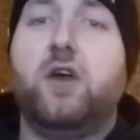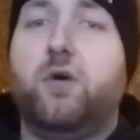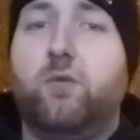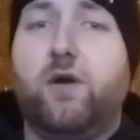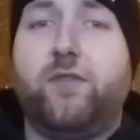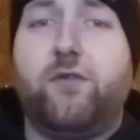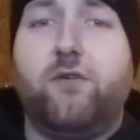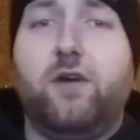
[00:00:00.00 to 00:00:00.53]

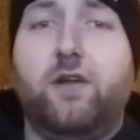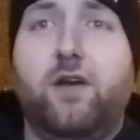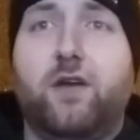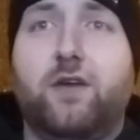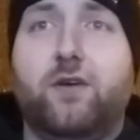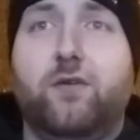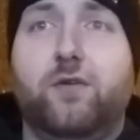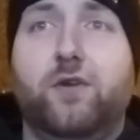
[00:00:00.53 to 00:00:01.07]
whether I
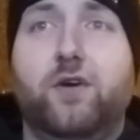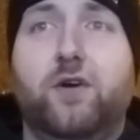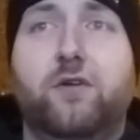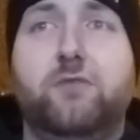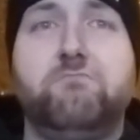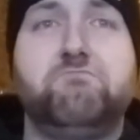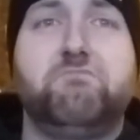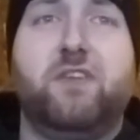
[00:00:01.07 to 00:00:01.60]
like it or
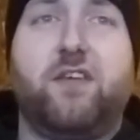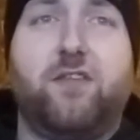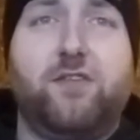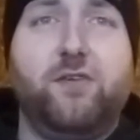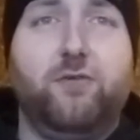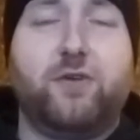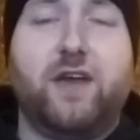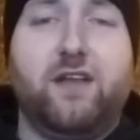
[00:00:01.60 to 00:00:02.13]
not, they're
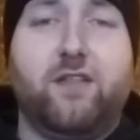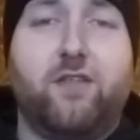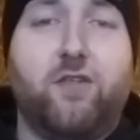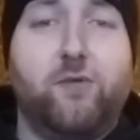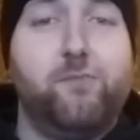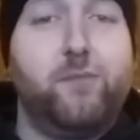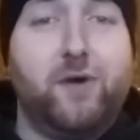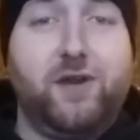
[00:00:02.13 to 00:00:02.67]
still getting
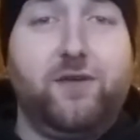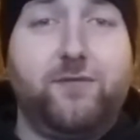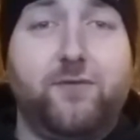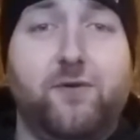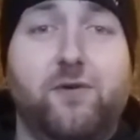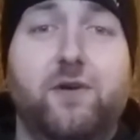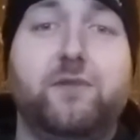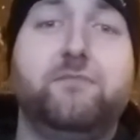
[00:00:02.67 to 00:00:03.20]
some money
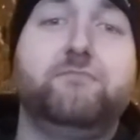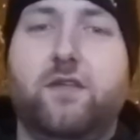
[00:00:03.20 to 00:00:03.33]
for it.